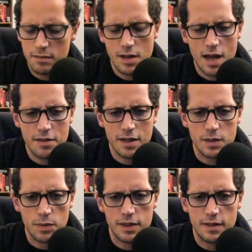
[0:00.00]
I think it's
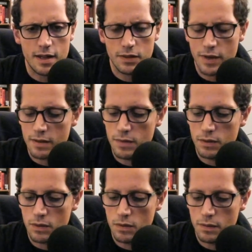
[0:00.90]
a pretty satisfying
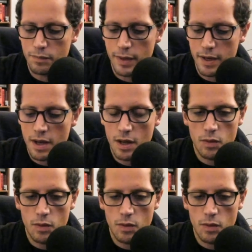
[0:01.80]
musical, but